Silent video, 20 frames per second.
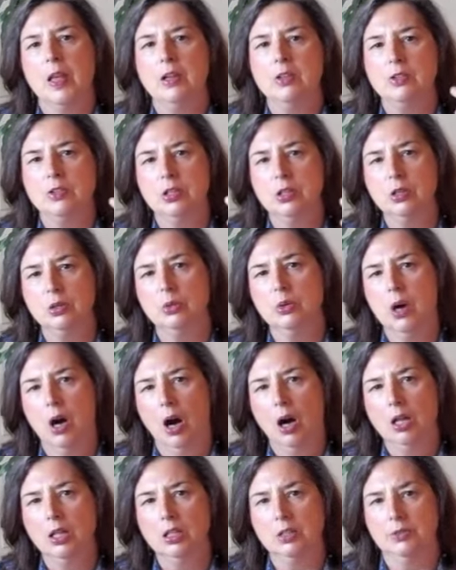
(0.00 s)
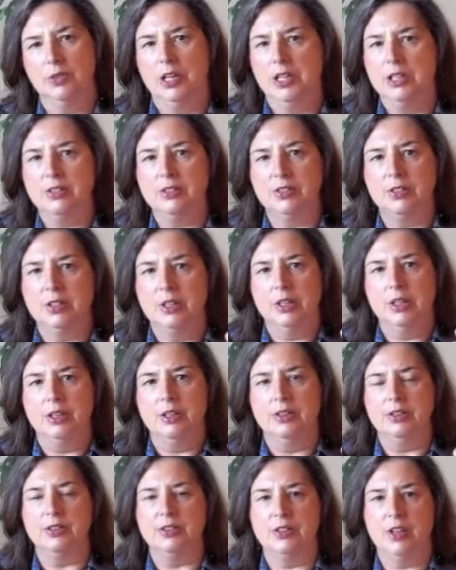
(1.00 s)
to all of us
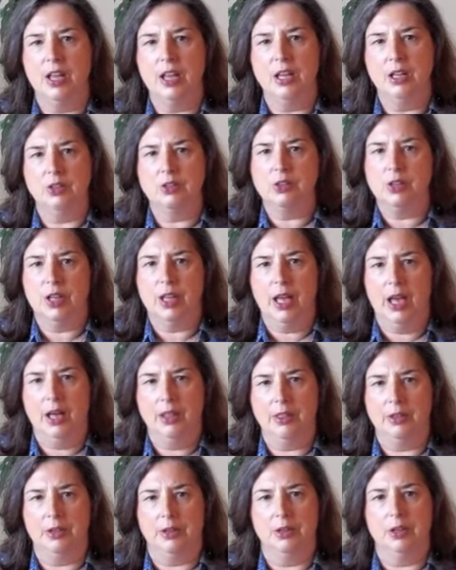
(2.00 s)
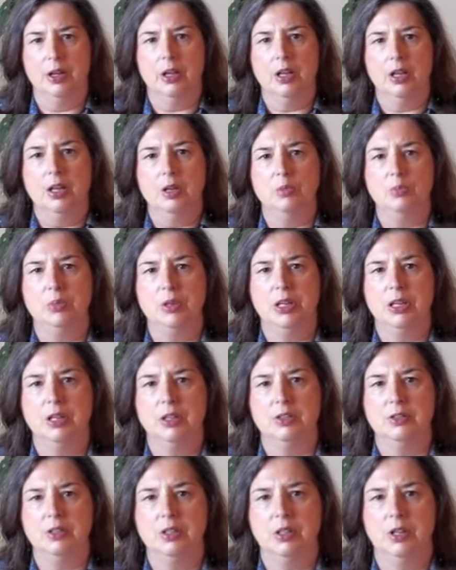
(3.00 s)
staying together,
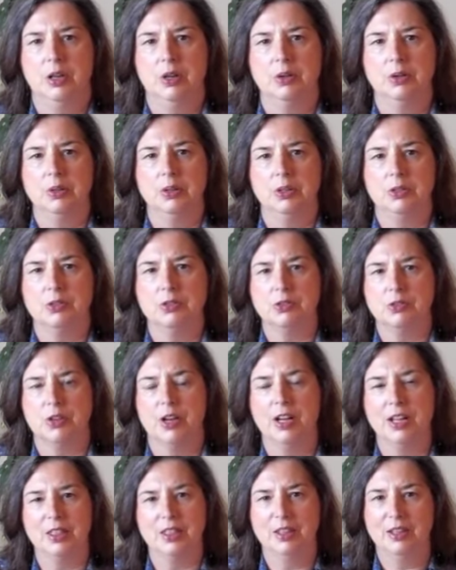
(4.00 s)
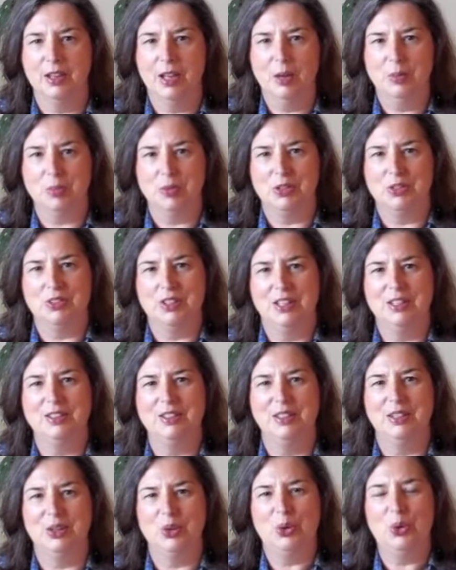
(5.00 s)
because, you know, there's strength in numbers. That's
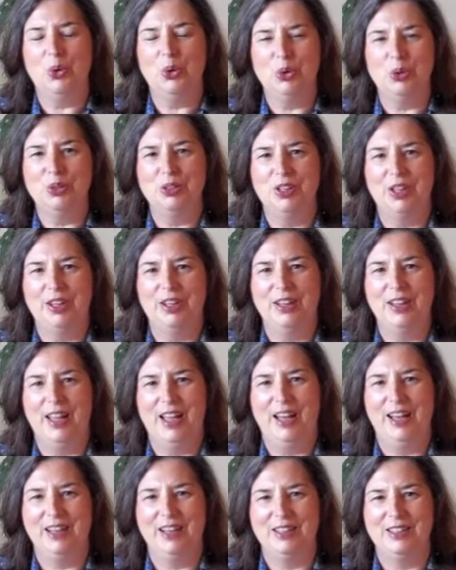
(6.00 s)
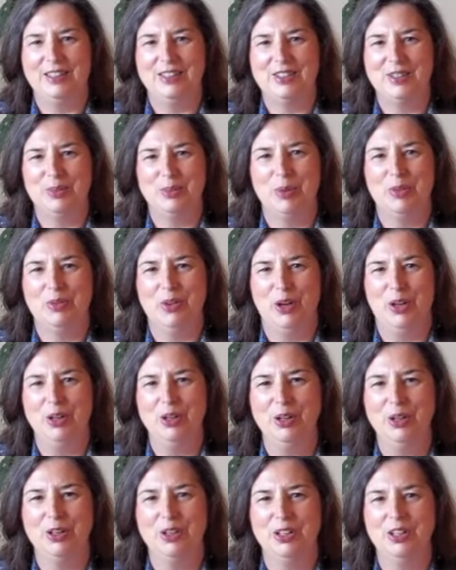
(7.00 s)
an old adage that we've all
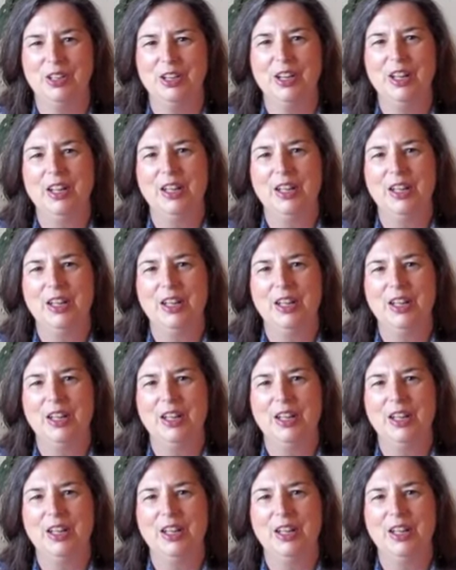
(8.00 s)
heard.